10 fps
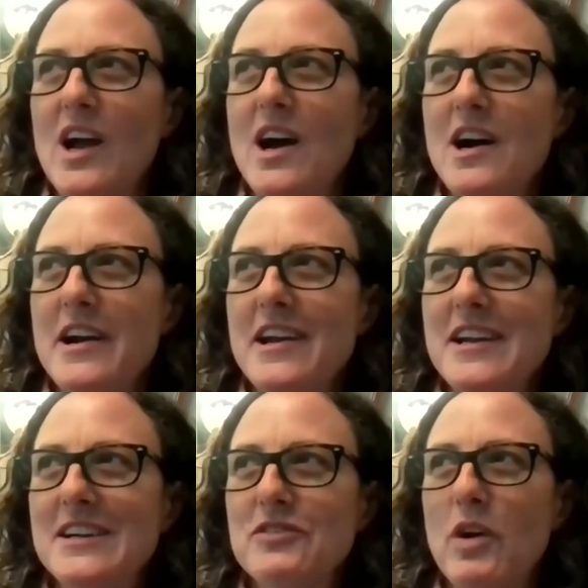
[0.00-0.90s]

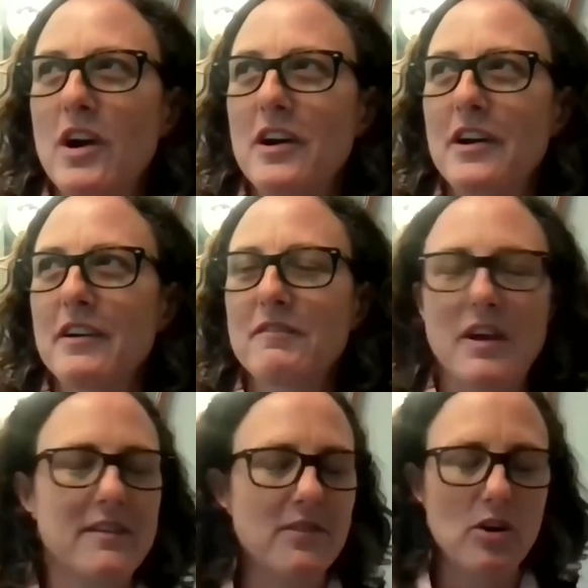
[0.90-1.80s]
I
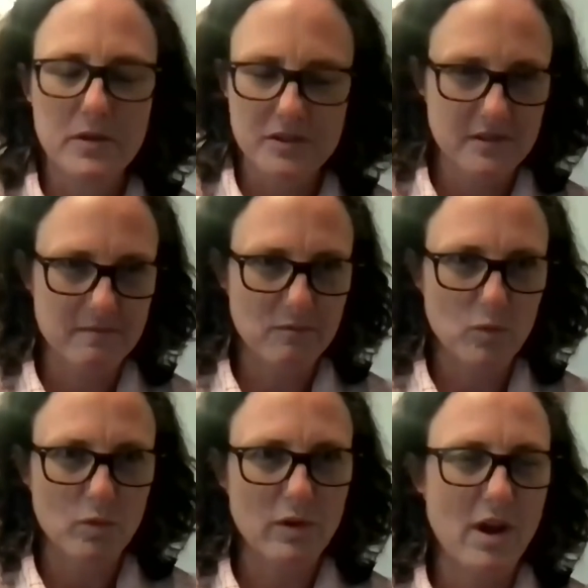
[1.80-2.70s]
have always
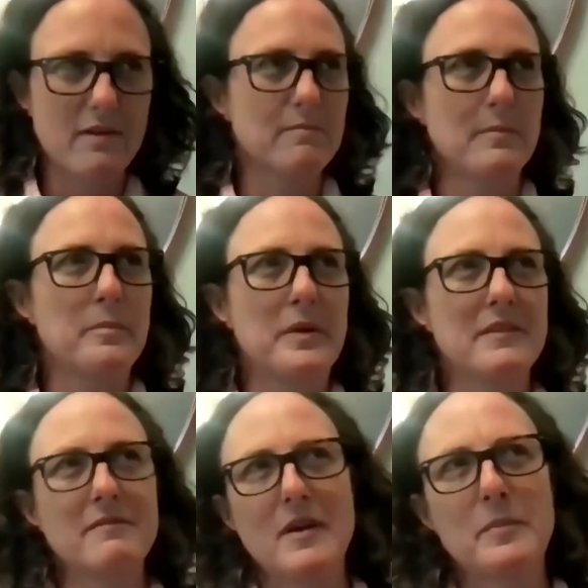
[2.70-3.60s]

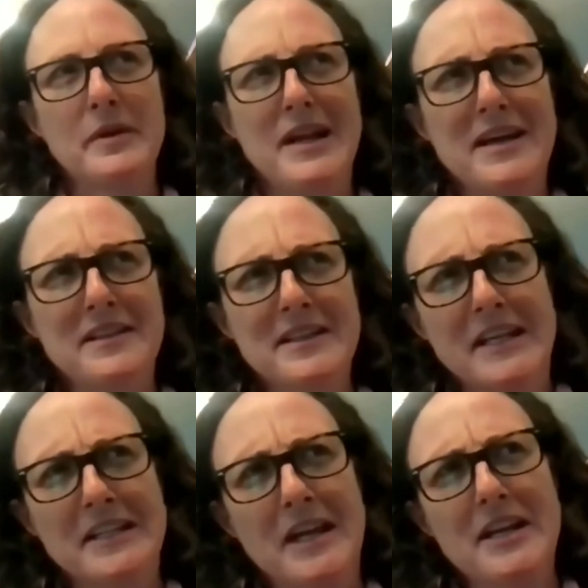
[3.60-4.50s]
been a bit
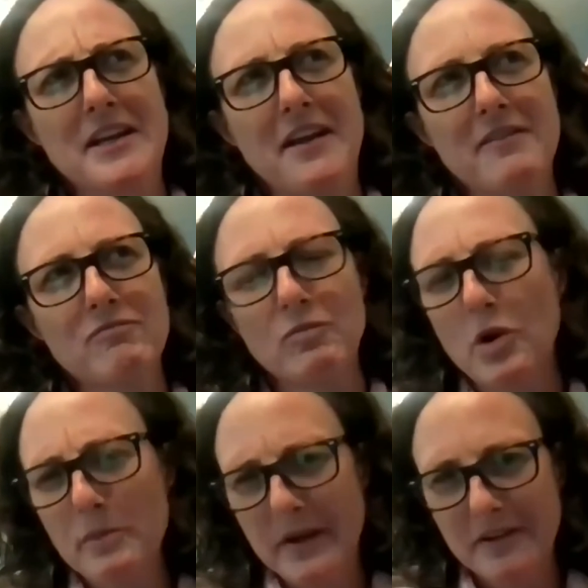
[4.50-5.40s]
athletic and
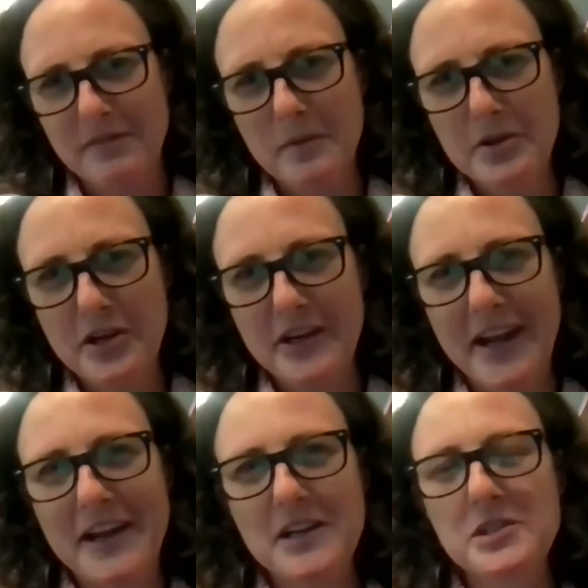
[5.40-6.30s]
rode a bike from a young
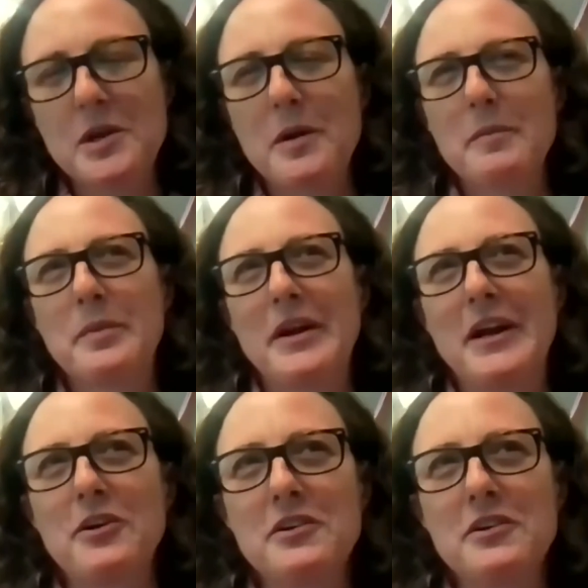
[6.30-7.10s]
age, but I